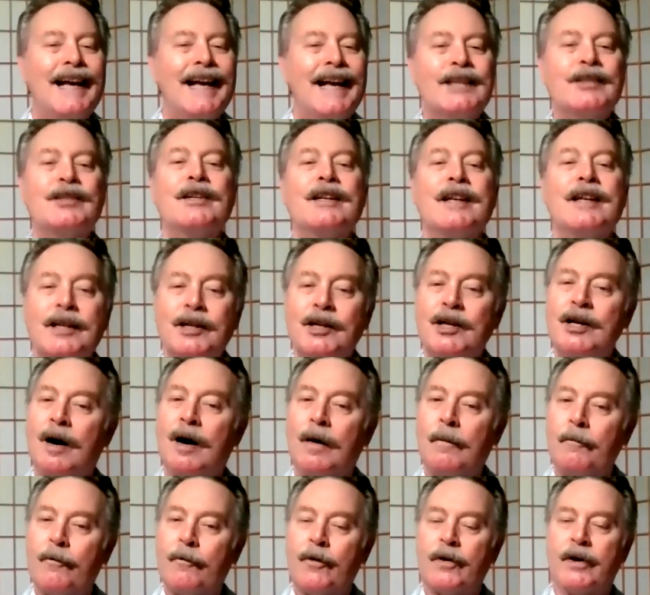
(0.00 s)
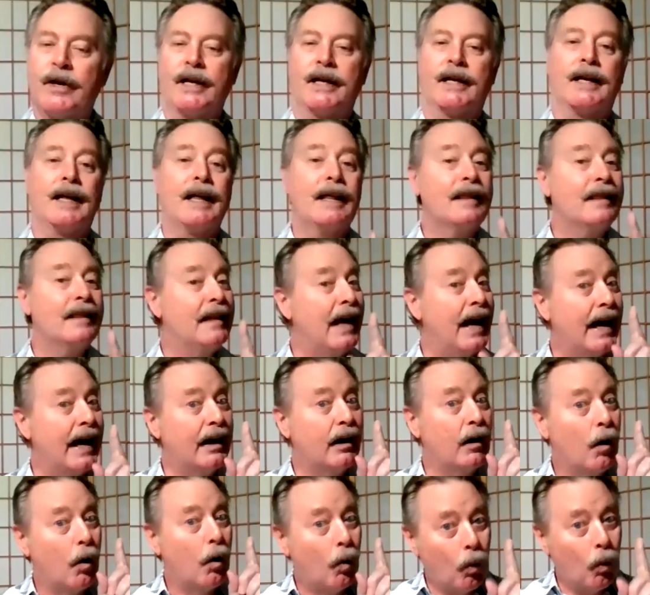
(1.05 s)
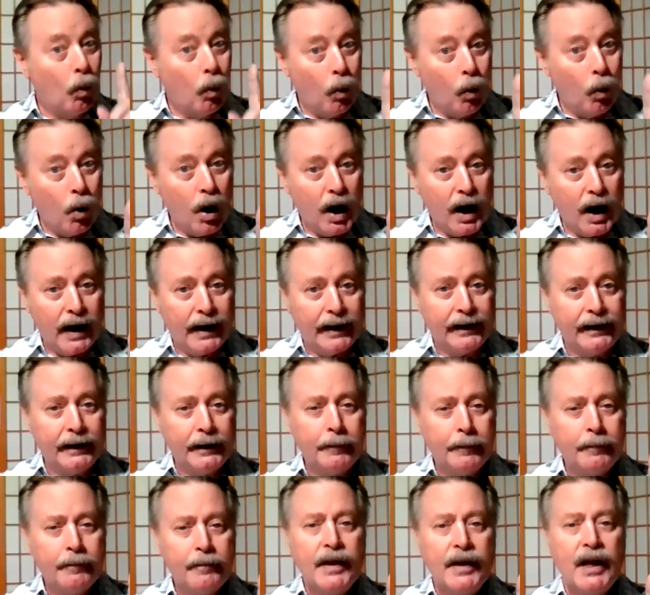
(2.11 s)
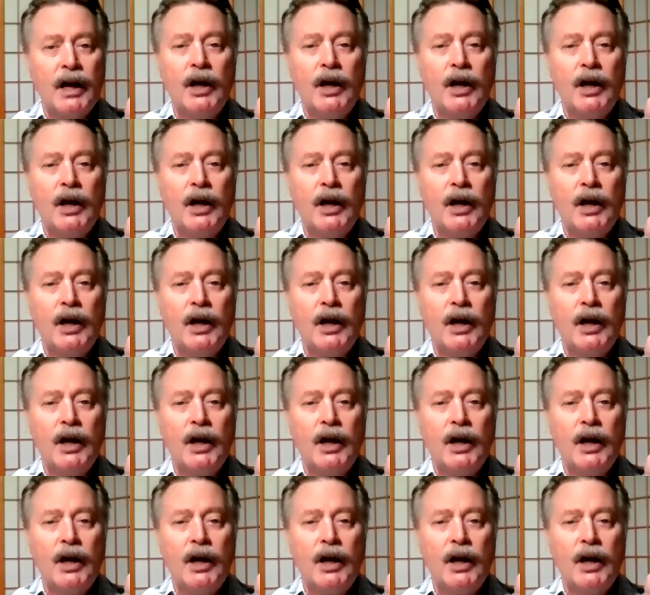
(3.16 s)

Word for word: isn't it comforting that, one,